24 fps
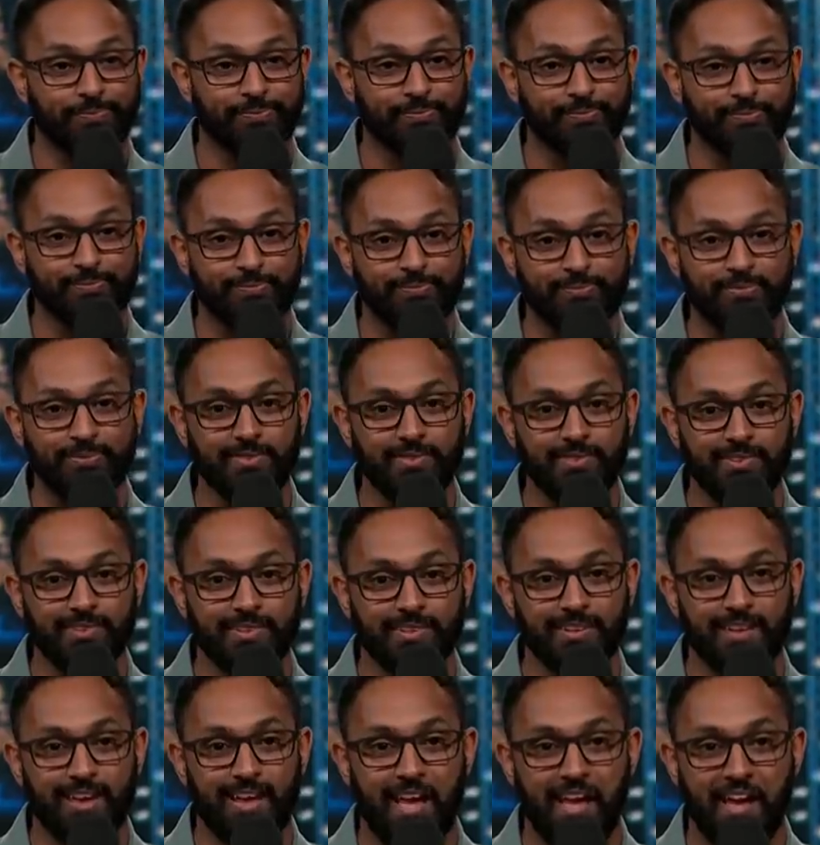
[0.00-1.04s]

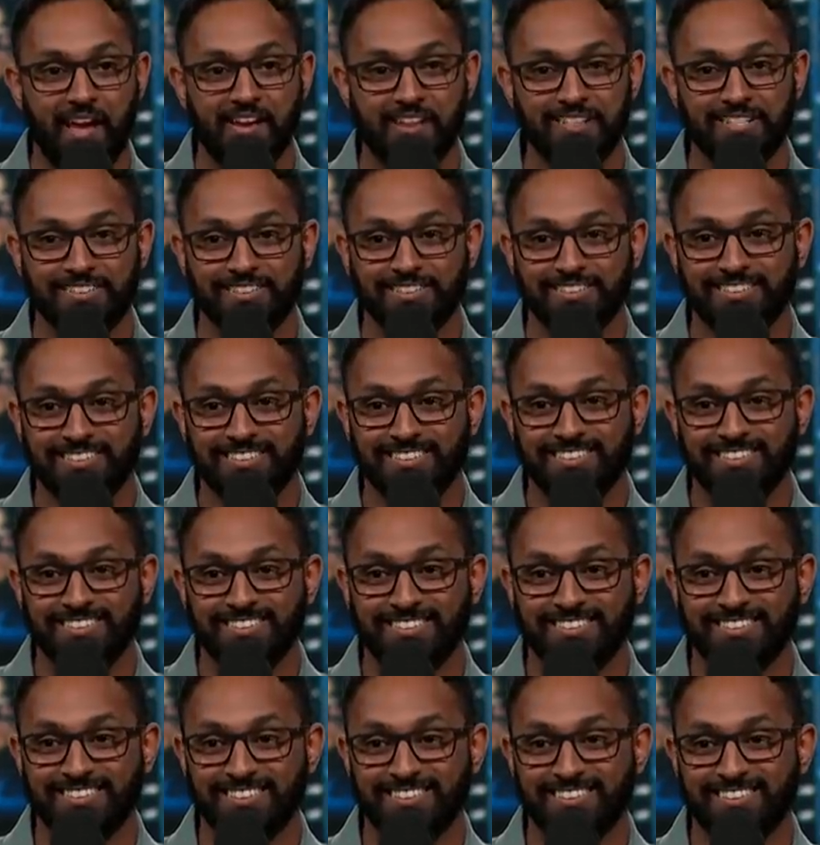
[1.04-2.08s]

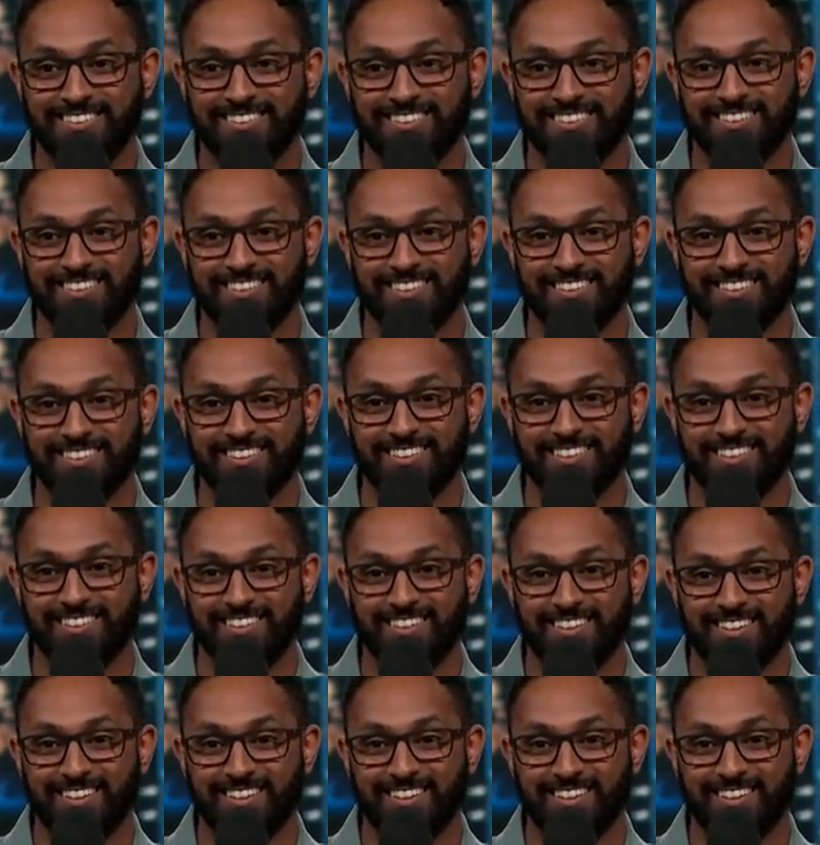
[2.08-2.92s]
Nothing is said.